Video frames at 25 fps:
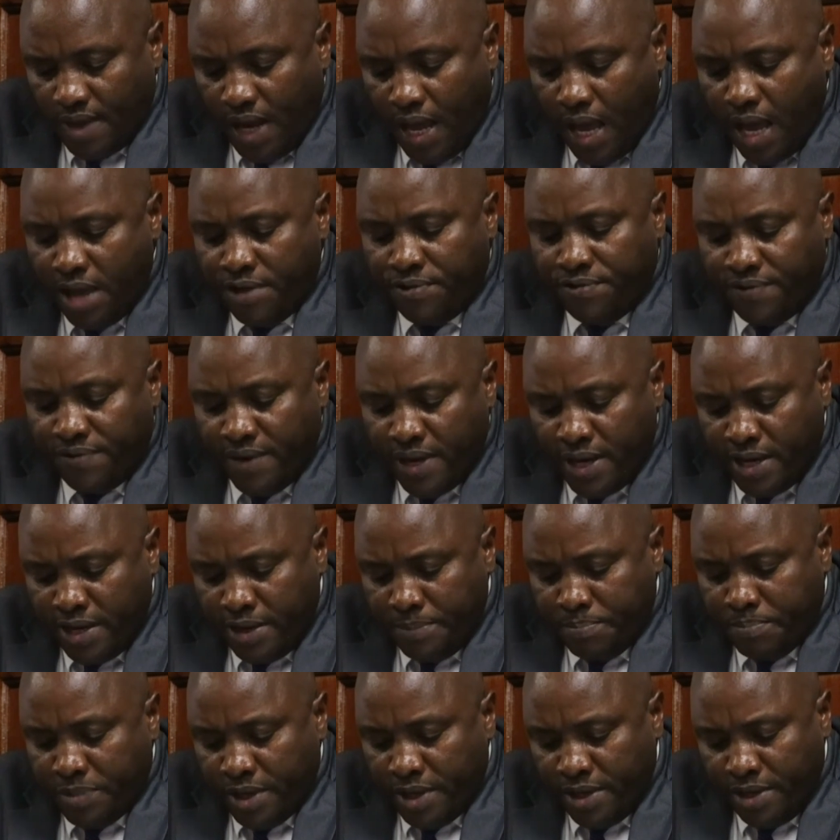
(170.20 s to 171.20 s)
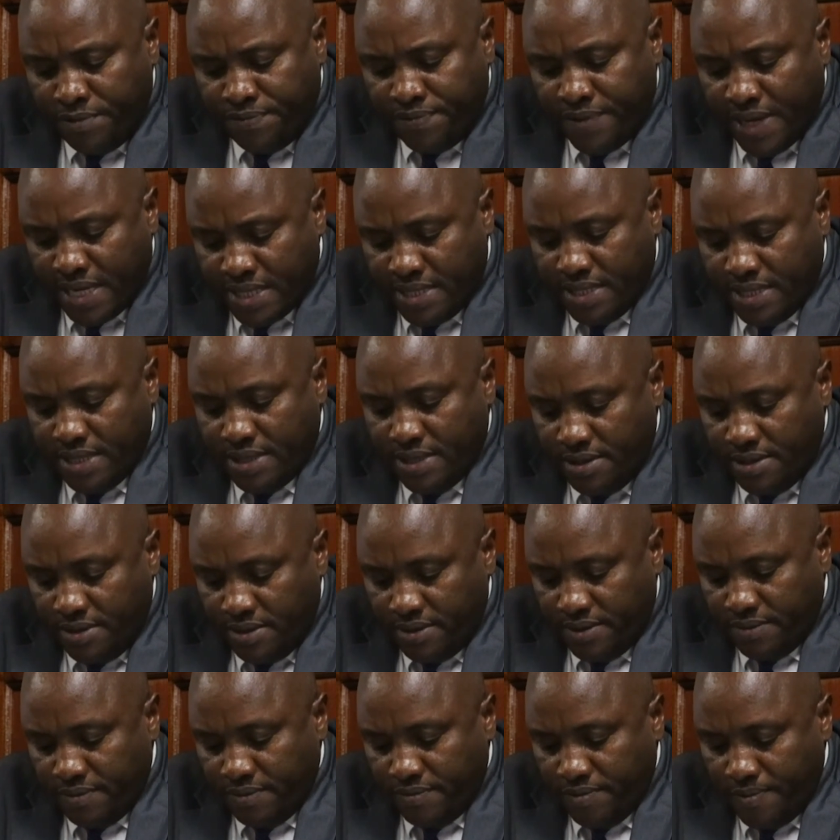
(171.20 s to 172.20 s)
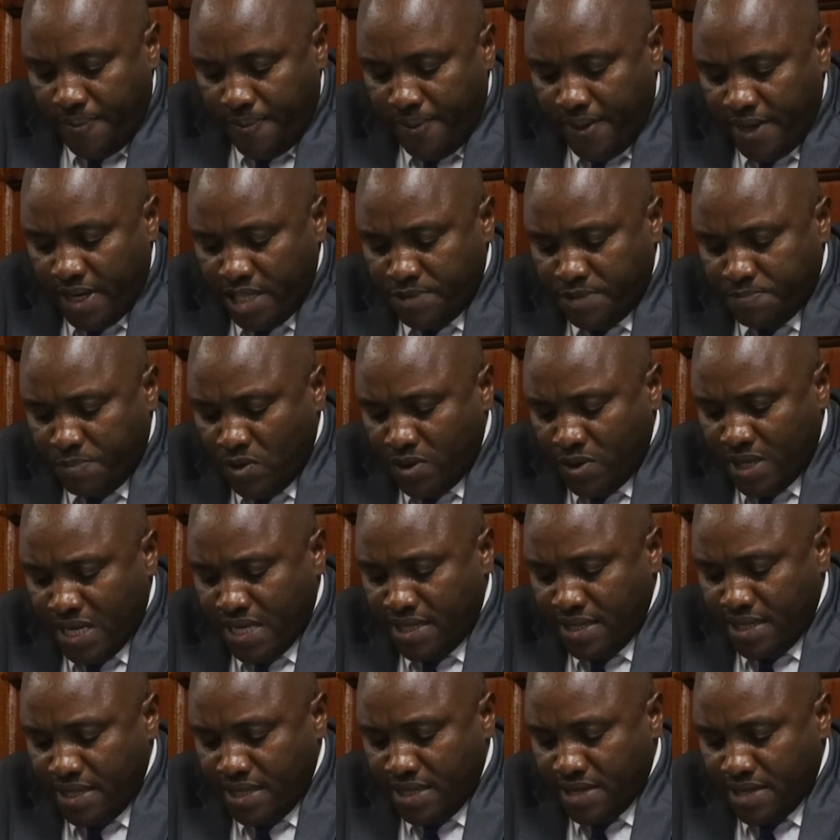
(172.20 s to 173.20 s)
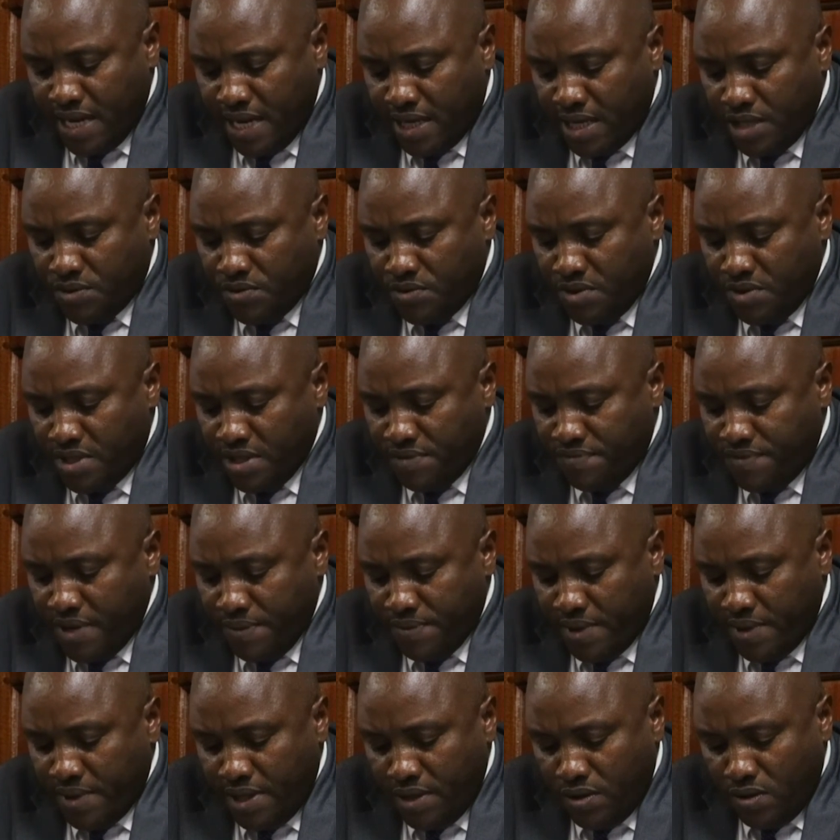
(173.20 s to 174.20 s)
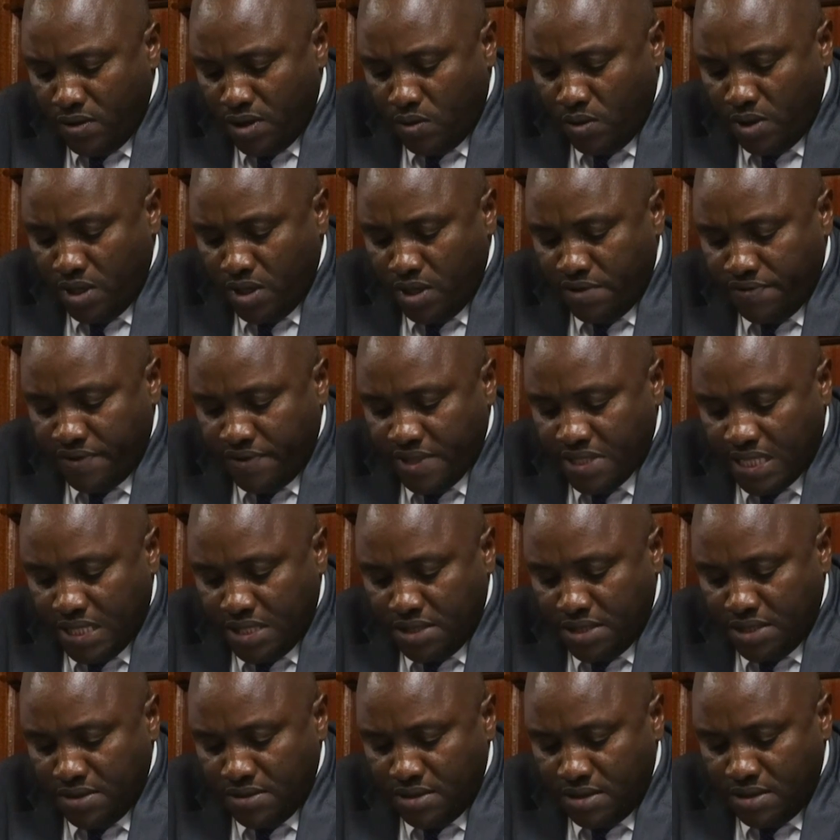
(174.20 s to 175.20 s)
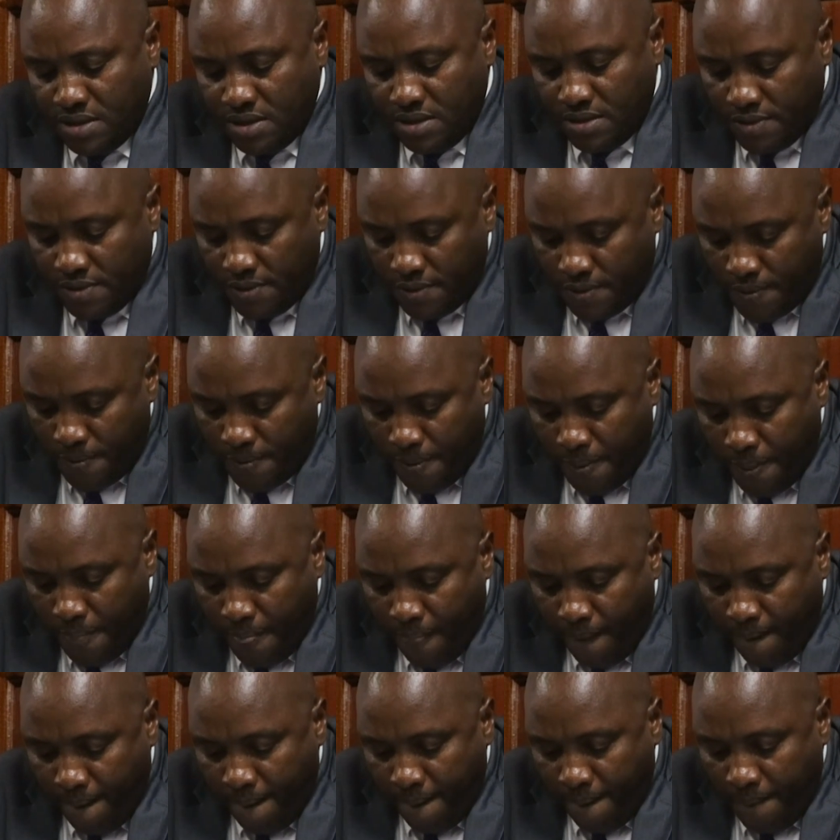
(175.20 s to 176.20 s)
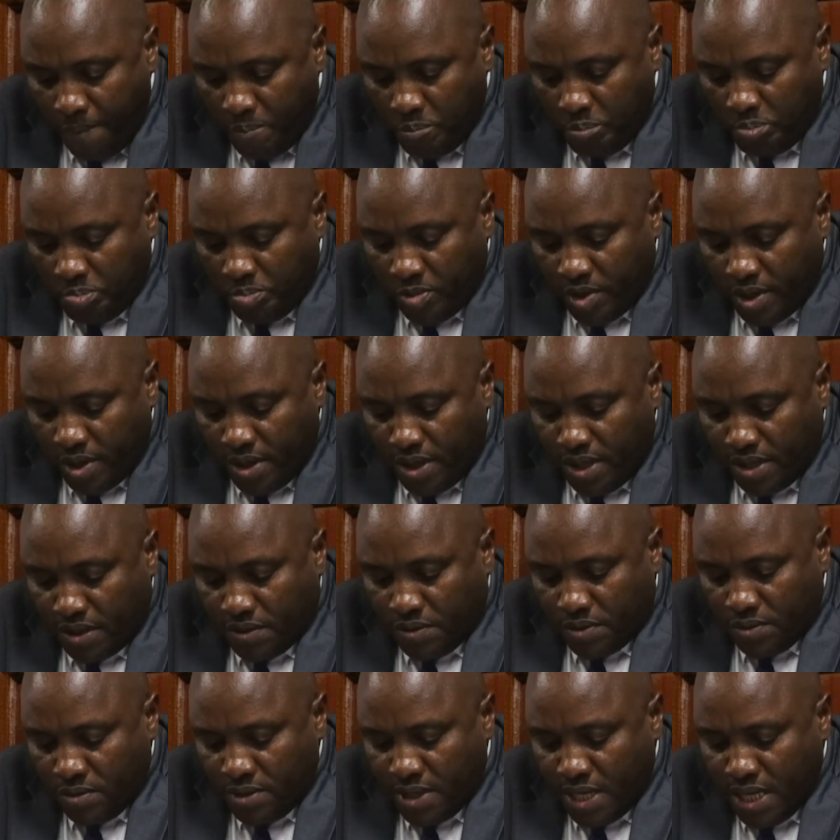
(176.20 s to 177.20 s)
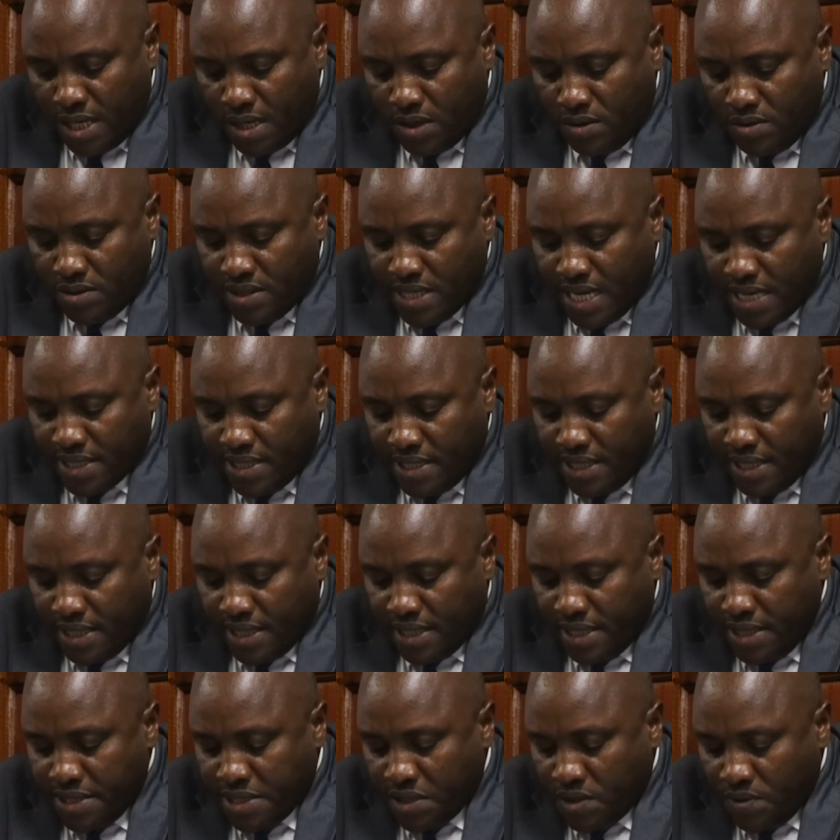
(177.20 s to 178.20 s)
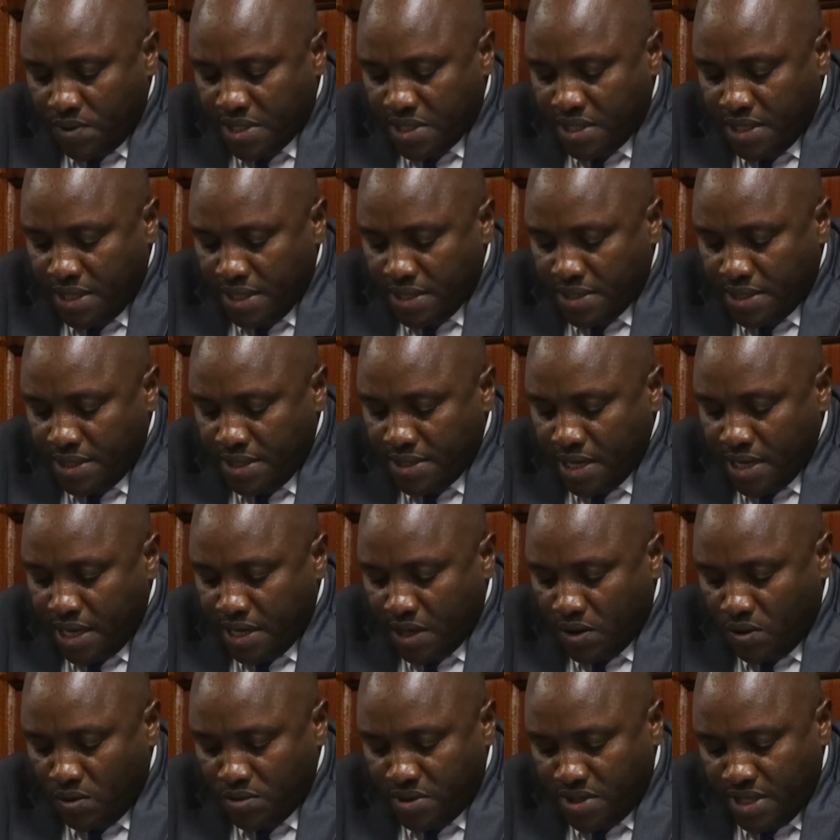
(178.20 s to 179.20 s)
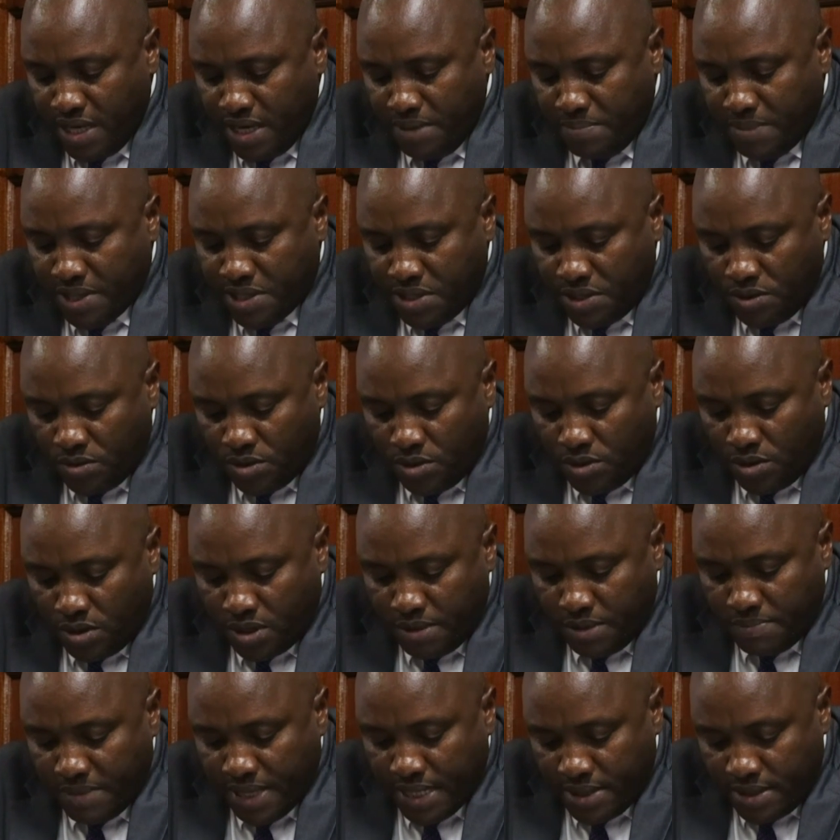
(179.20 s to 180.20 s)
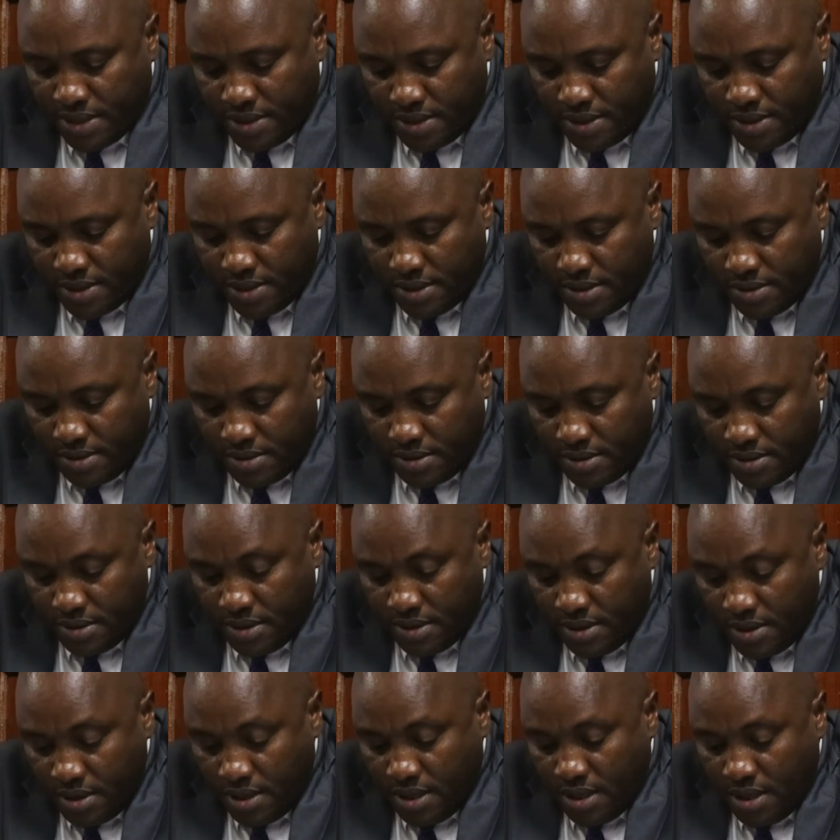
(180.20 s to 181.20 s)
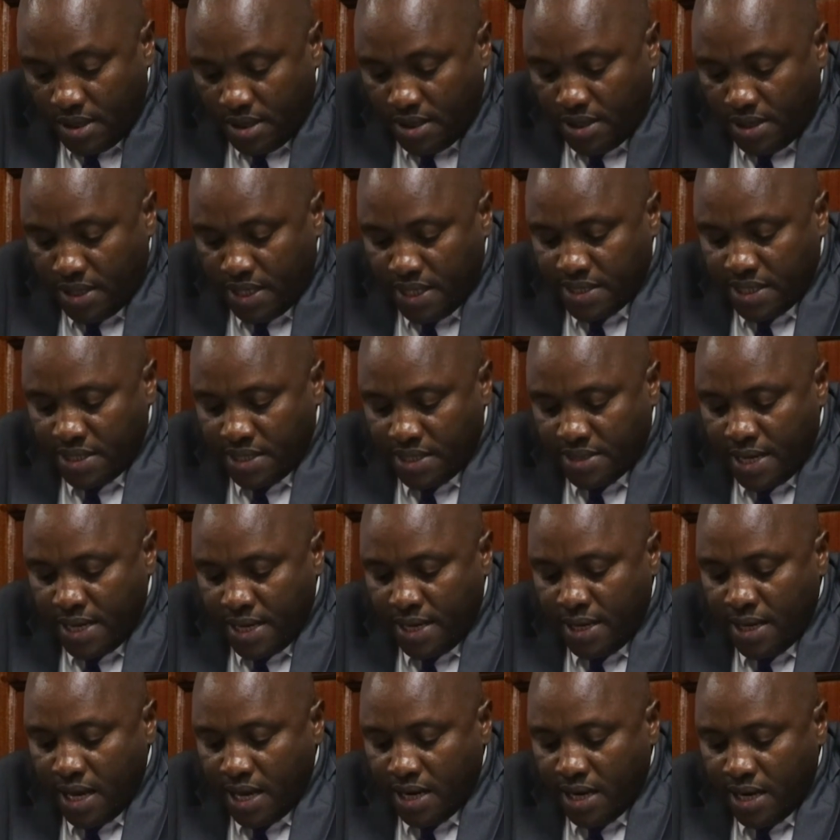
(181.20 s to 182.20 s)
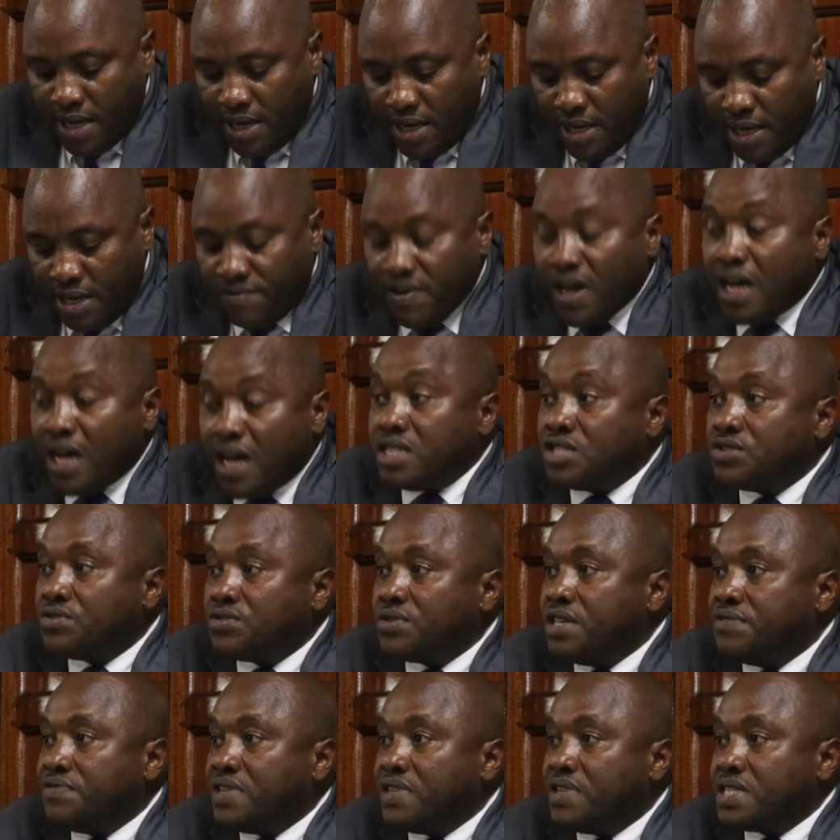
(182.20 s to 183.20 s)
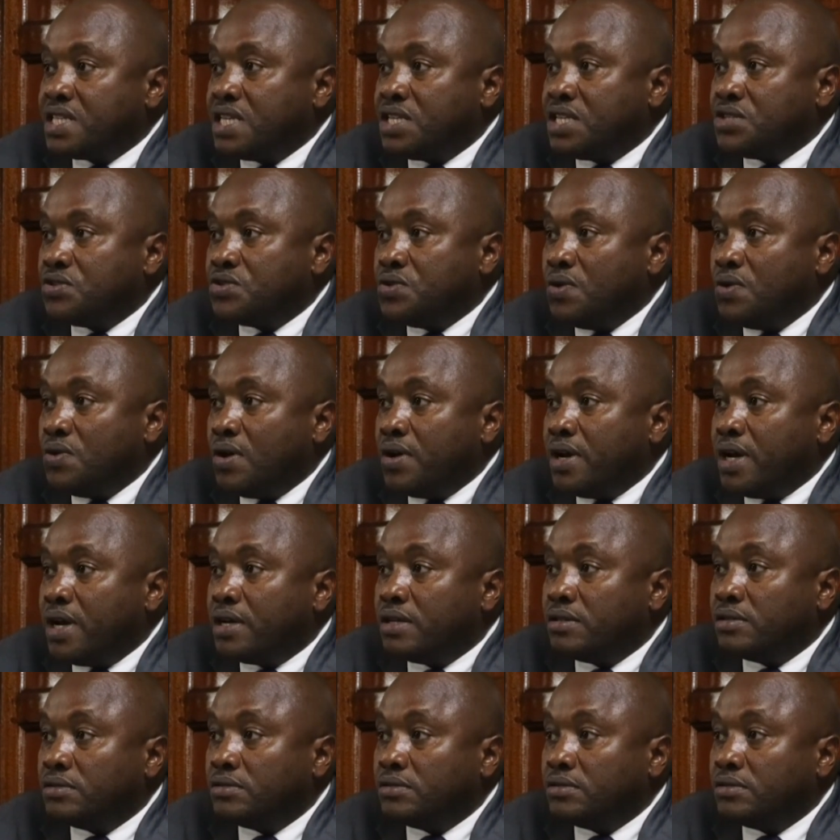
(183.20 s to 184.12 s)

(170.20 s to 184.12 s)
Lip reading: I firmly believe that the respondent is likely to interfere with the ongoing investigations, including contacting critical witnesses and concealing material documents necessary and relevant to the investigations, Your Honor.